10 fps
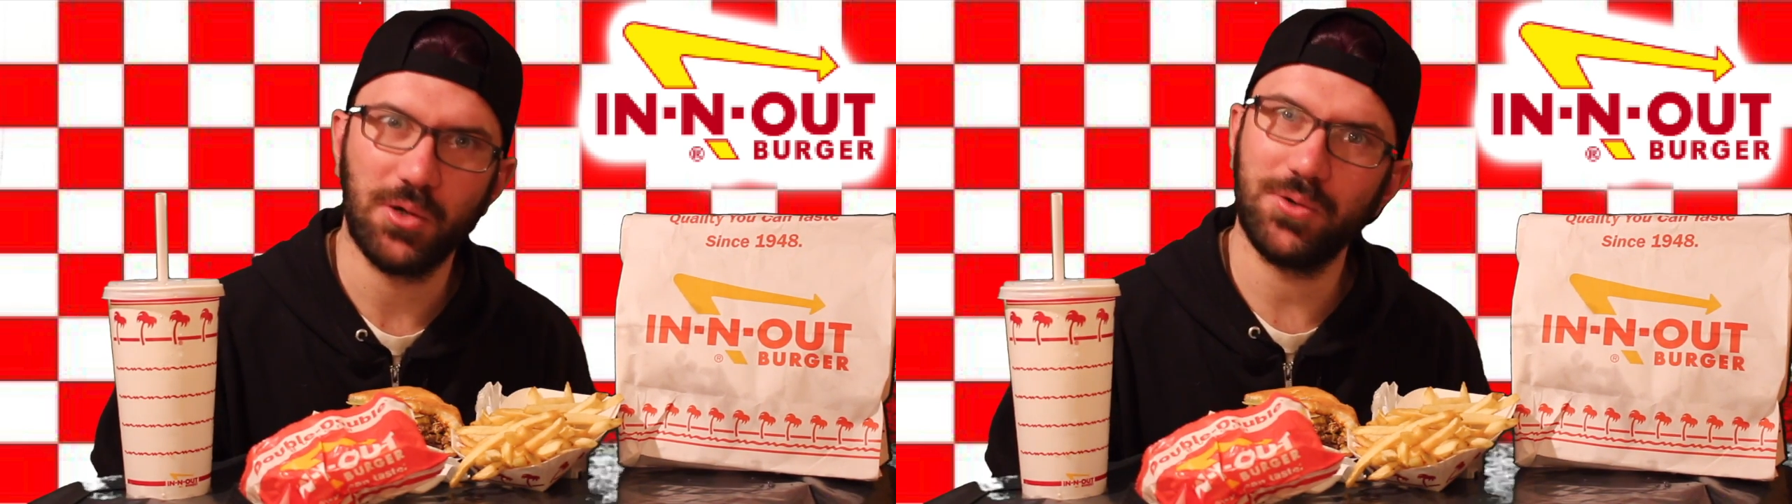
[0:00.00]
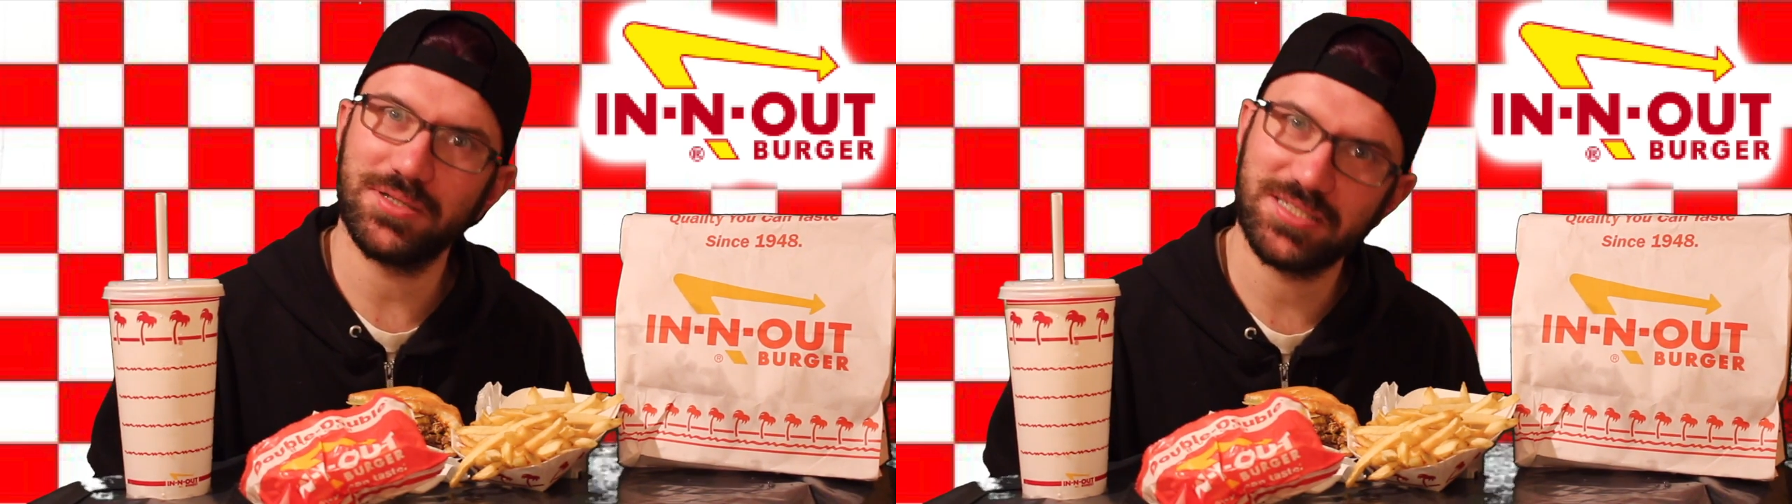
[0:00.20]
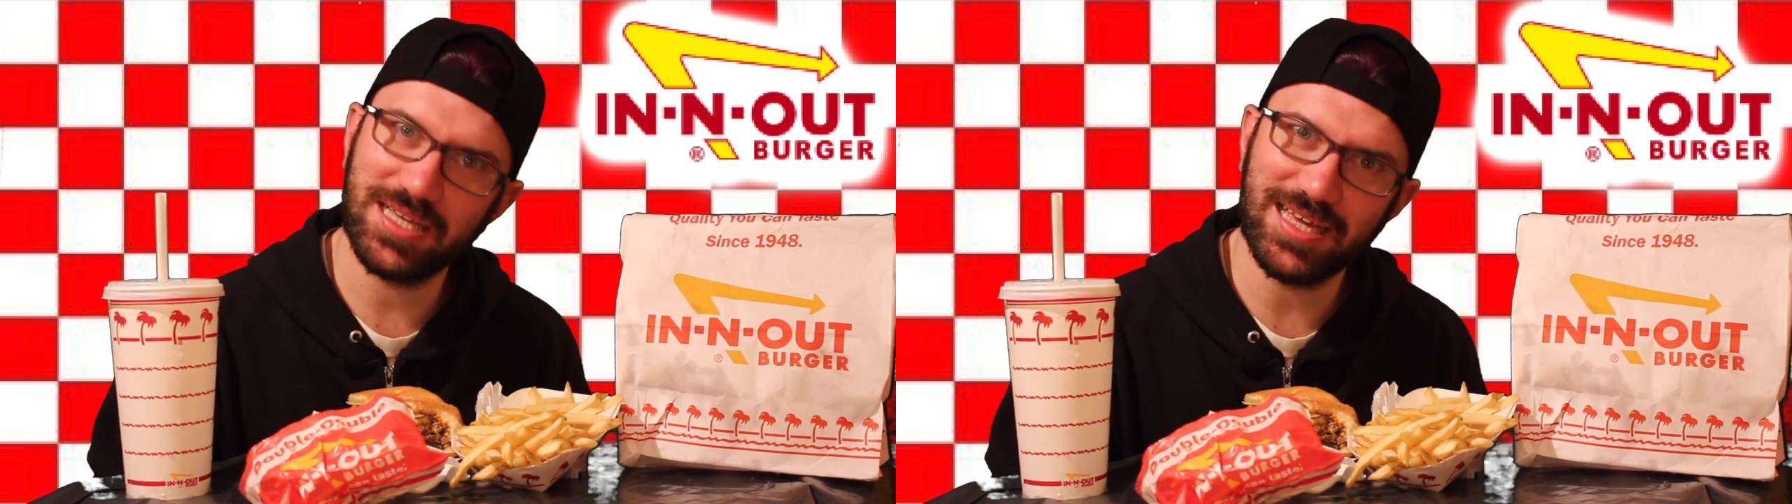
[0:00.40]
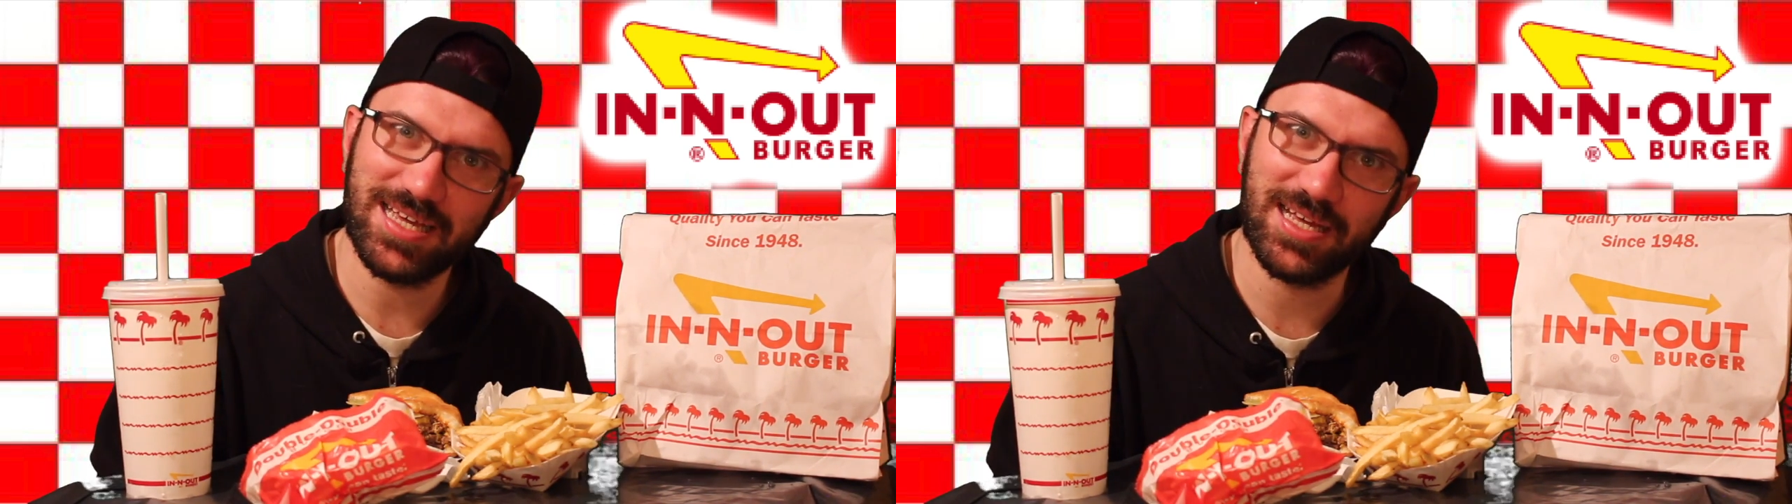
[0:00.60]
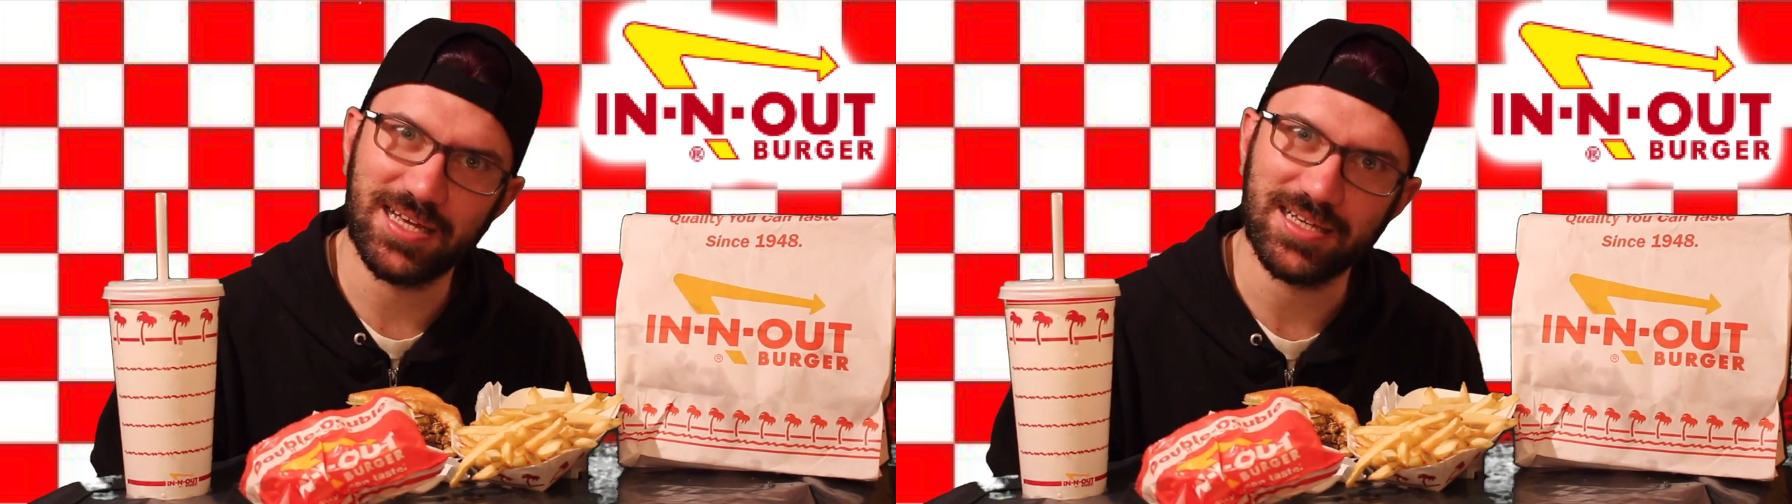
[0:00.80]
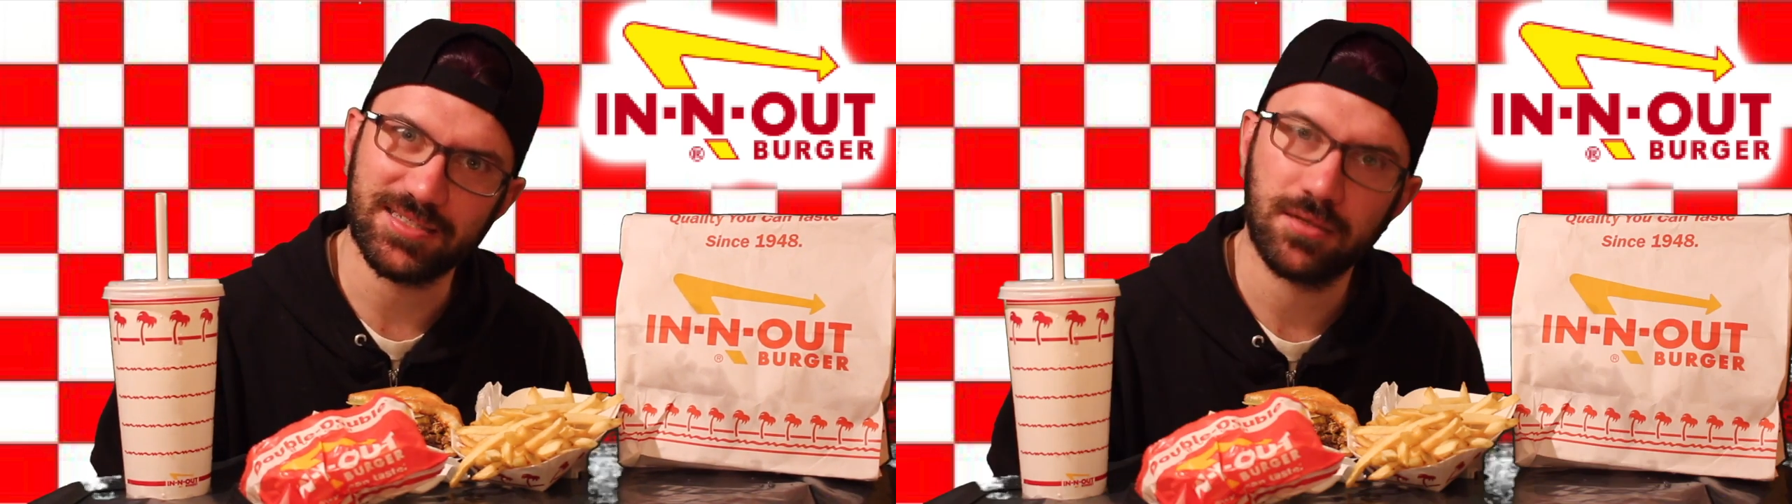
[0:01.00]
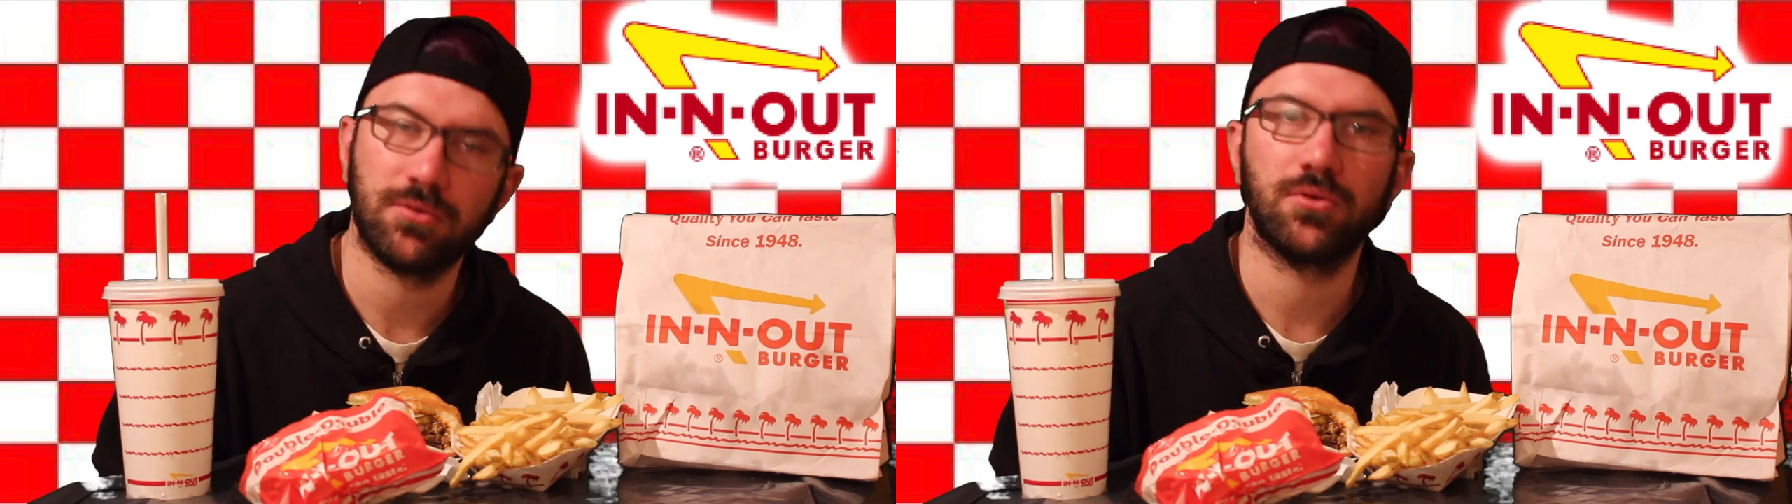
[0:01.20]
Who's this?